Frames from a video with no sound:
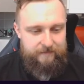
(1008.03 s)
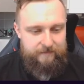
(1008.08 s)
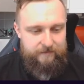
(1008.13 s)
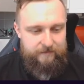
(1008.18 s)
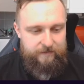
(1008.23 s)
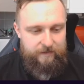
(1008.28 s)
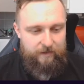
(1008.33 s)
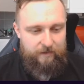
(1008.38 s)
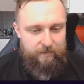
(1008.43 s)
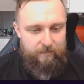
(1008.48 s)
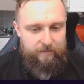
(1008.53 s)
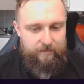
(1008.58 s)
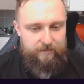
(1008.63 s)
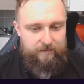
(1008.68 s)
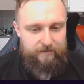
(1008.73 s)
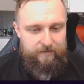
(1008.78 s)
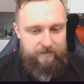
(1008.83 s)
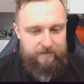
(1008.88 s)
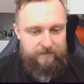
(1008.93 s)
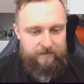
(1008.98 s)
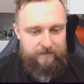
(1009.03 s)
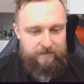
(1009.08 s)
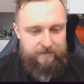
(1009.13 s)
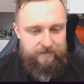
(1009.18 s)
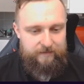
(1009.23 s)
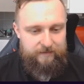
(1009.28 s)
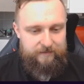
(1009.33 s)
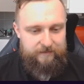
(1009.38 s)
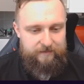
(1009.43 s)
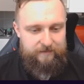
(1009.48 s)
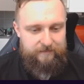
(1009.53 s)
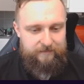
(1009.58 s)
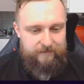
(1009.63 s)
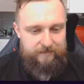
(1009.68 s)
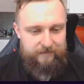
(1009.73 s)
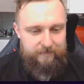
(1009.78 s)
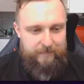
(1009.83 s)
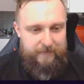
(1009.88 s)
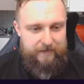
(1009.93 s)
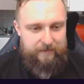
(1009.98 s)
So,
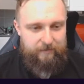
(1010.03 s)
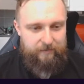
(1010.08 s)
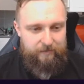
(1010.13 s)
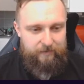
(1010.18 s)
made